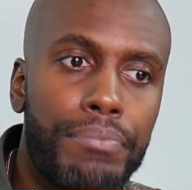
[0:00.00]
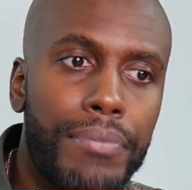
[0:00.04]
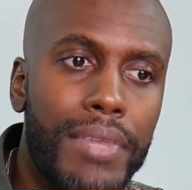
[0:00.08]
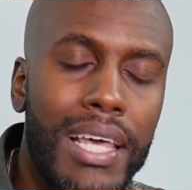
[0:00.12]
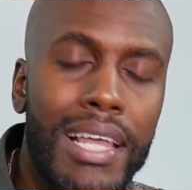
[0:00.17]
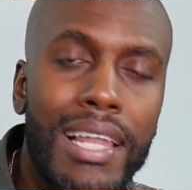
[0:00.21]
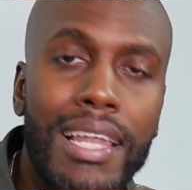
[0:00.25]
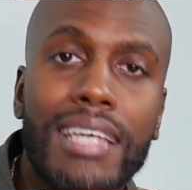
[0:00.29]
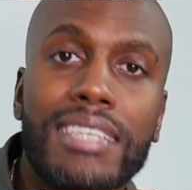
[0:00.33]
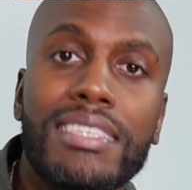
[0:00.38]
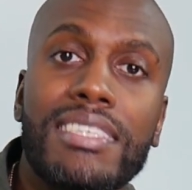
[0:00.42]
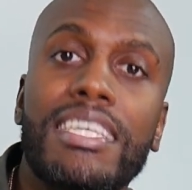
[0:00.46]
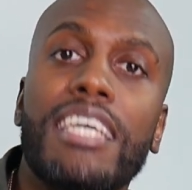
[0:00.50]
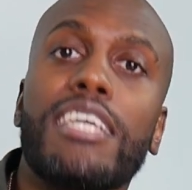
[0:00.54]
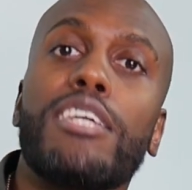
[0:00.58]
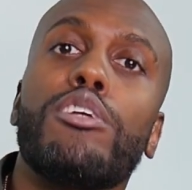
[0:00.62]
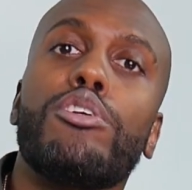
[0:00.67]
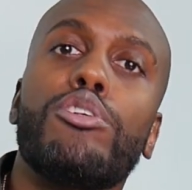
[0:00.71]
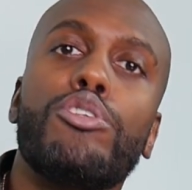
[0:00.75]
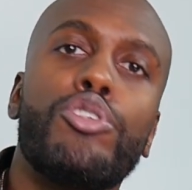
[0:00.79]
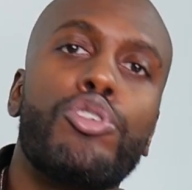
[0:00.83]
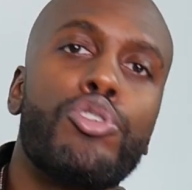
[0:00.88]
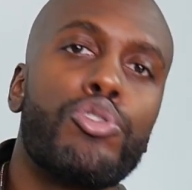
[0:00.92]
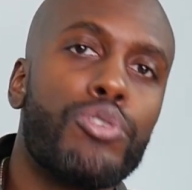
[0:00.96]
and let's say
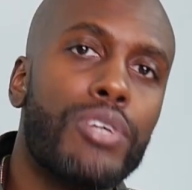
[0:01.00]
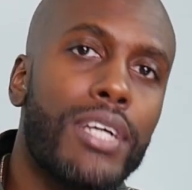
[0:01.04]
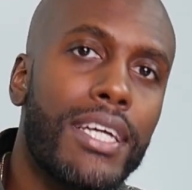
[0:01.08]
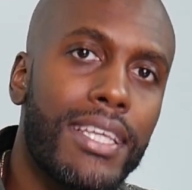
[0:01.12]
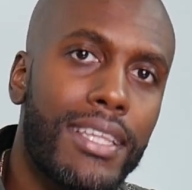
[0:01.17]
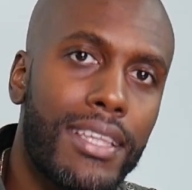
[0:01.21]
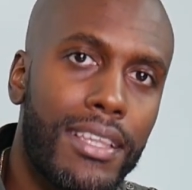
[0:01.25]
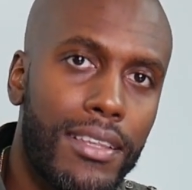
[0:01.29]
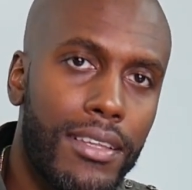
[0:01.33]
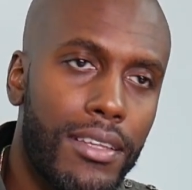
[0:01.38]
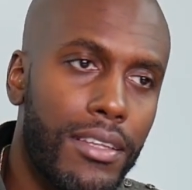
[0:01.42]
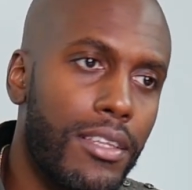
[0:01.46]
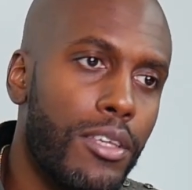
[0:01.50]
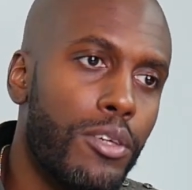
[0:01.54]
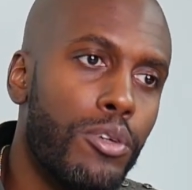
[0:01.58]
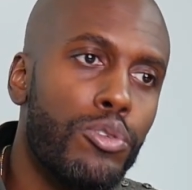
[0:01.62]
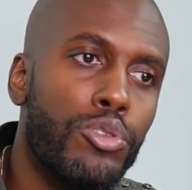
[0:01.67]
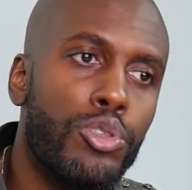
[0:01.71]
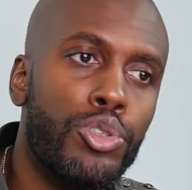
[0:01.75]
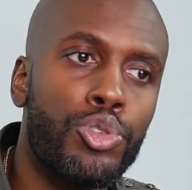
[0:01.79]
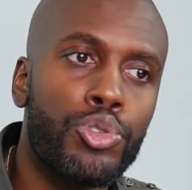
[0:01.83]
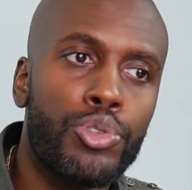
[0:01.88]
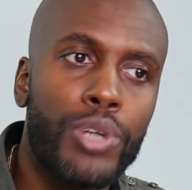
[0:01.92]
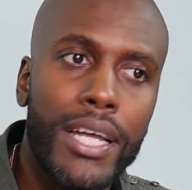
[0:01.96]
you drink you
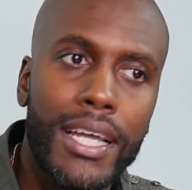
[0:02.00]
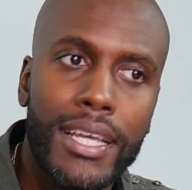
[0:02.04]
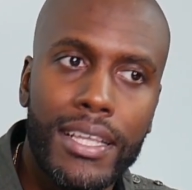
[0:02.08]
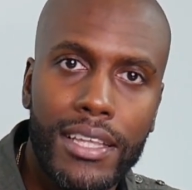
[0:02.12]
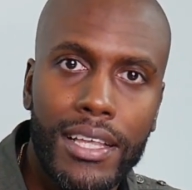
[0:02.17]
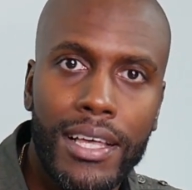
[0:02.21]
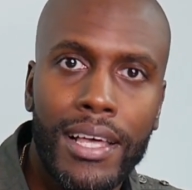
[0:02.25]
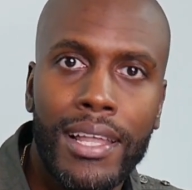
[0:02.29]
drank the